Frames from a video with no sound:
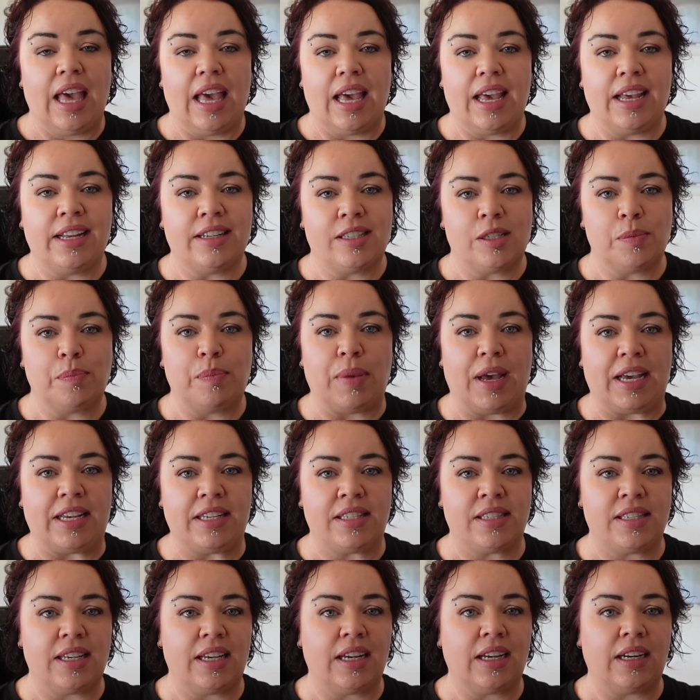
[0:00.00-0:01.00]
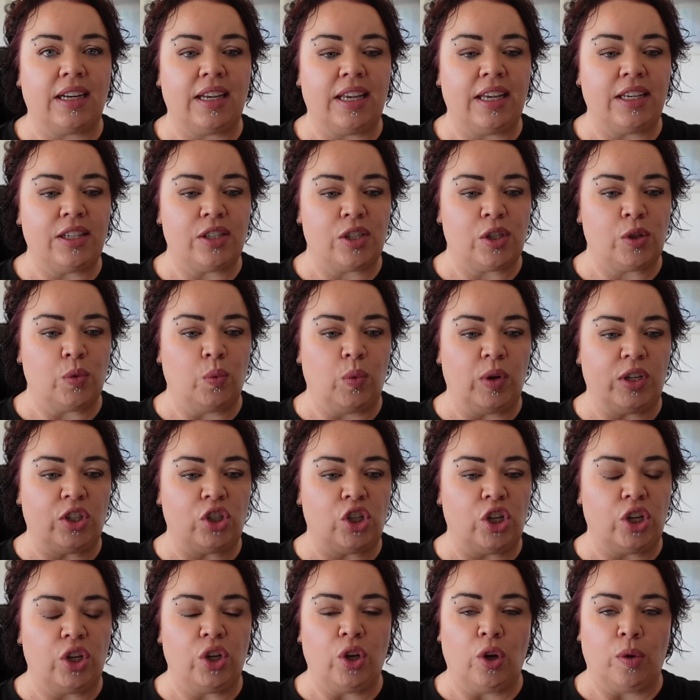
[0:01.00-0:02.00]
it's basically
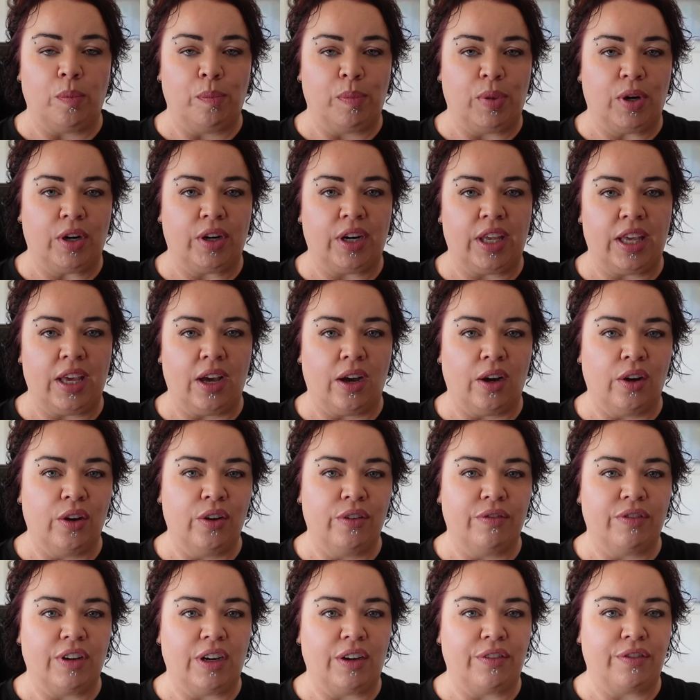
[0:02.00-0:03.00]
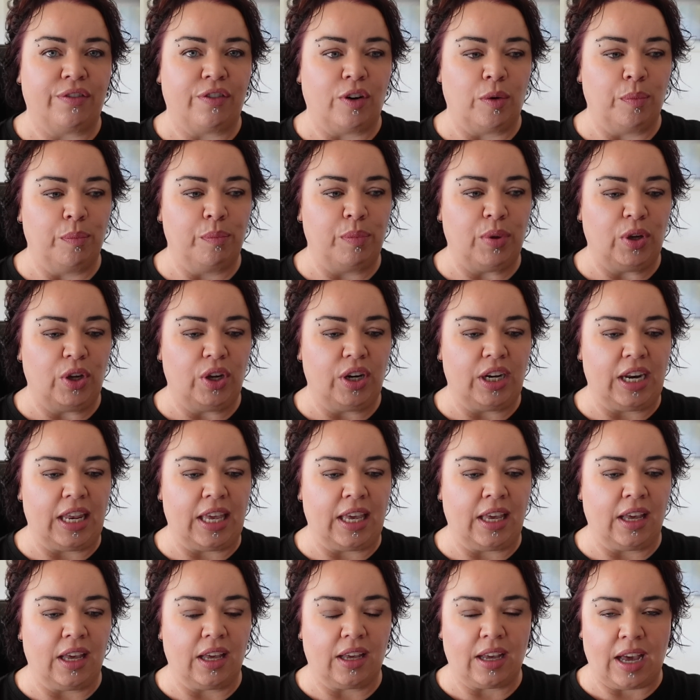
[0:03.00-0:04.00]
switching your body over from
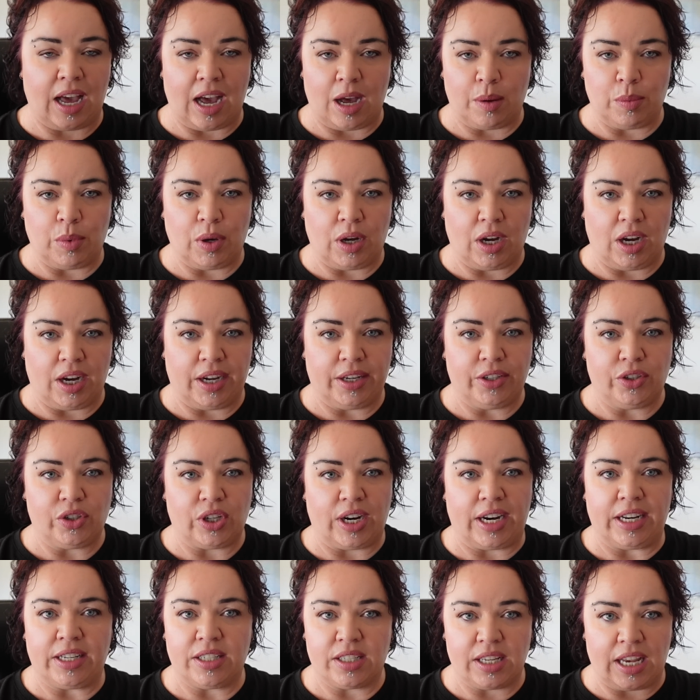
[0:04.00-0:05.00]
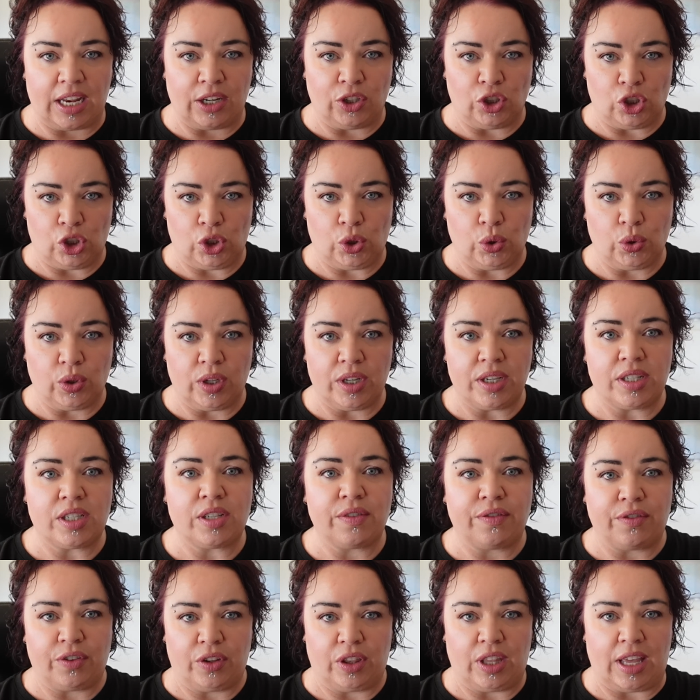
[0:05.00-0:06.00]
burning carbohydrates and
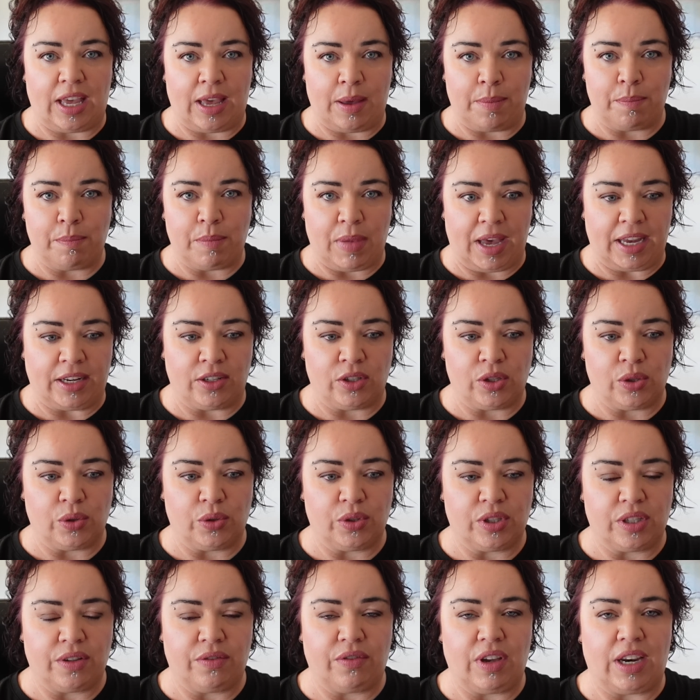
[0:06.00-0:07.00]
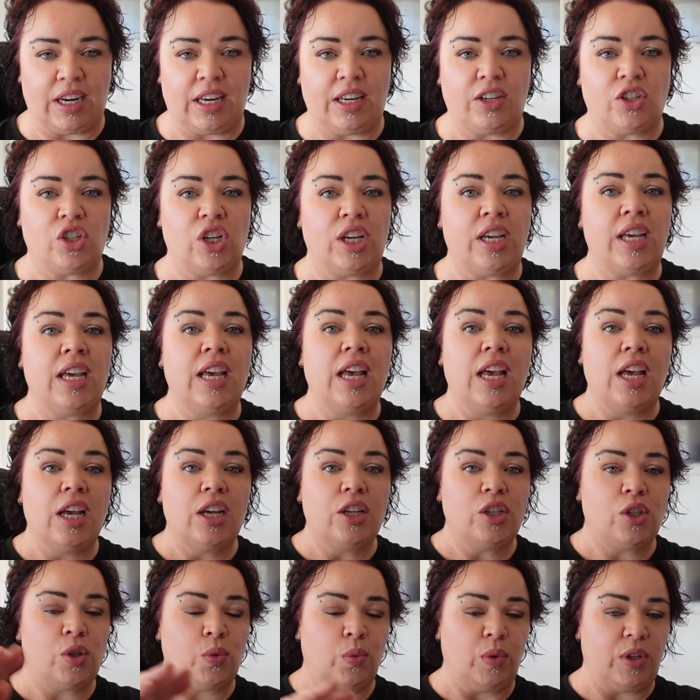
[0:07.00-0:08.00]
sugars for their main source of energy,
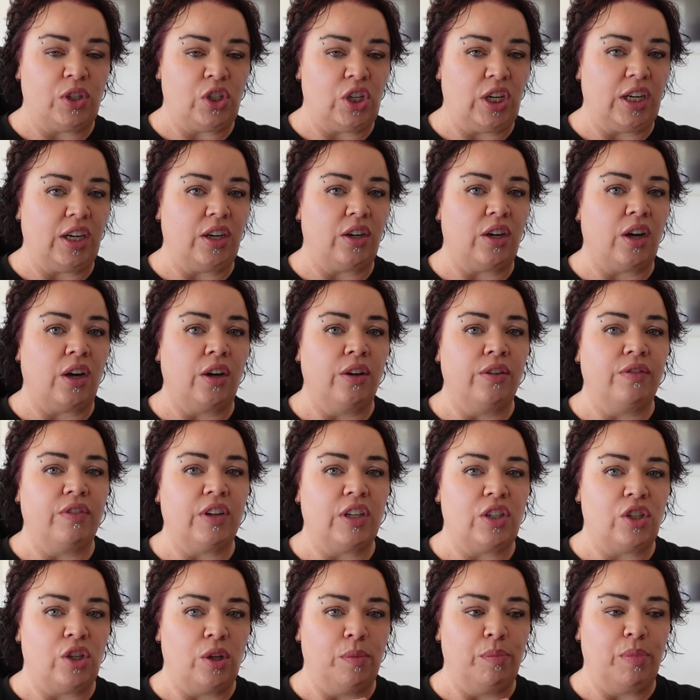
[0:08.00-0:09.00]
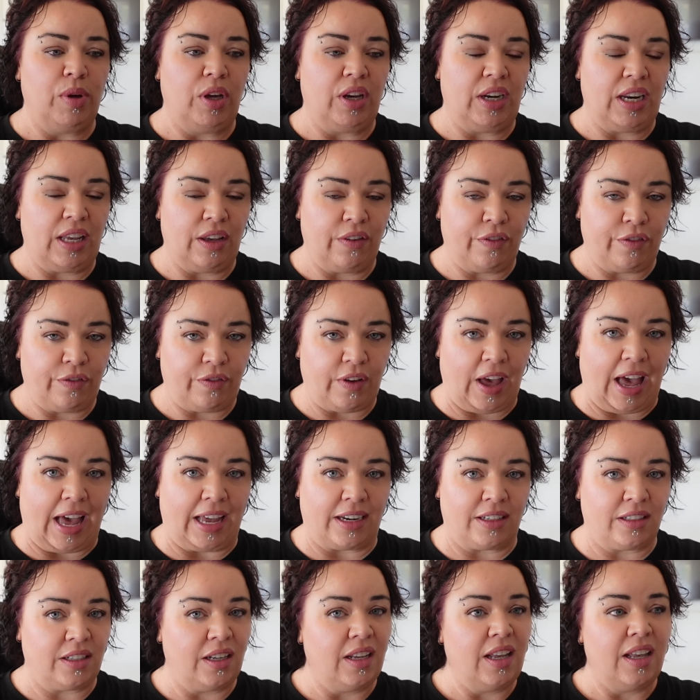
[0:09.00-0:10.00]
switching it over to burning
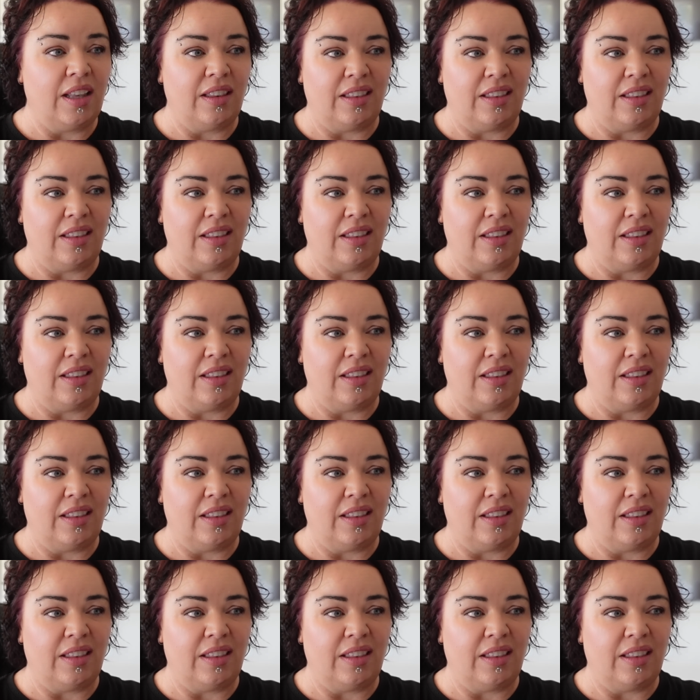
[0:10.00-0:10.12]
fat.